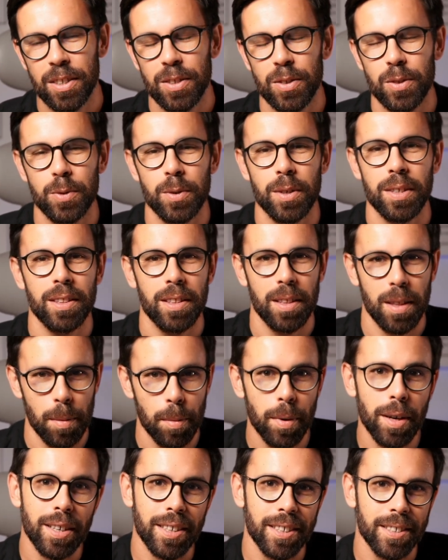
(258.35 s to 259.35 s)
to run the
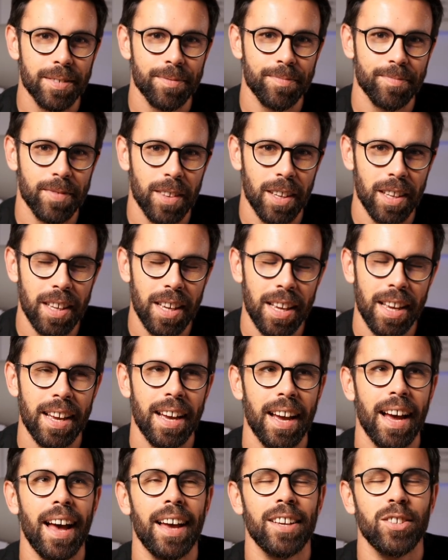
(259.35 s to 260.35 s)
debugger, okay?
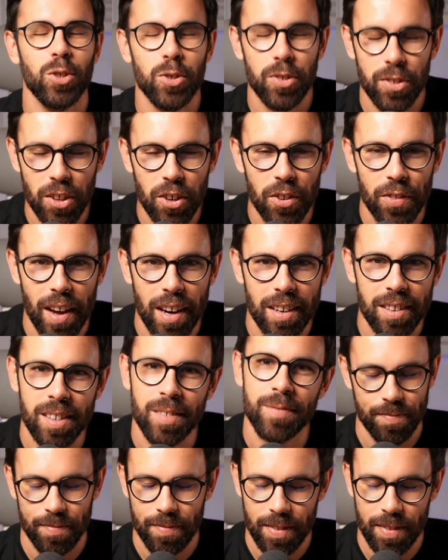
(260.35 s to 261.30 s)
I should know that.